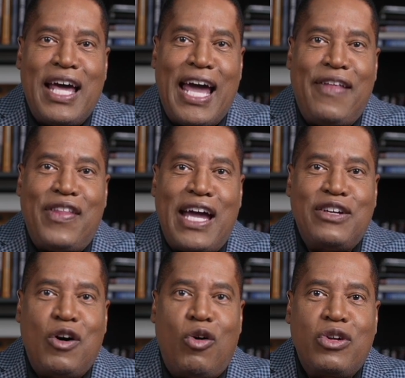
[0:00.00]
and they
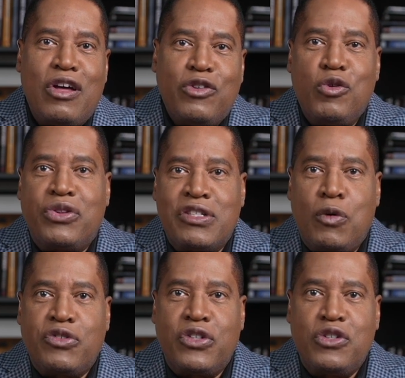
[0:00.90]
don't do what they're
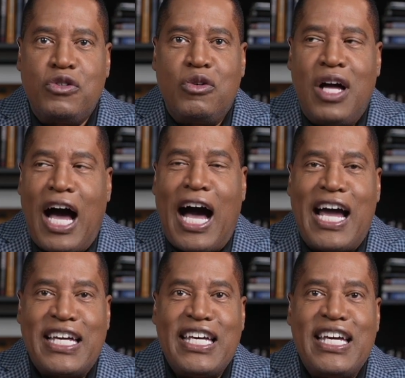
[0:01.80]
supposed to do,
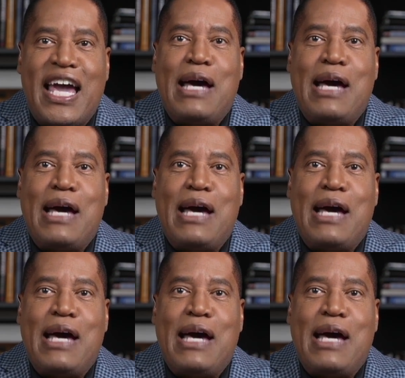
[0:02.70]
i.e.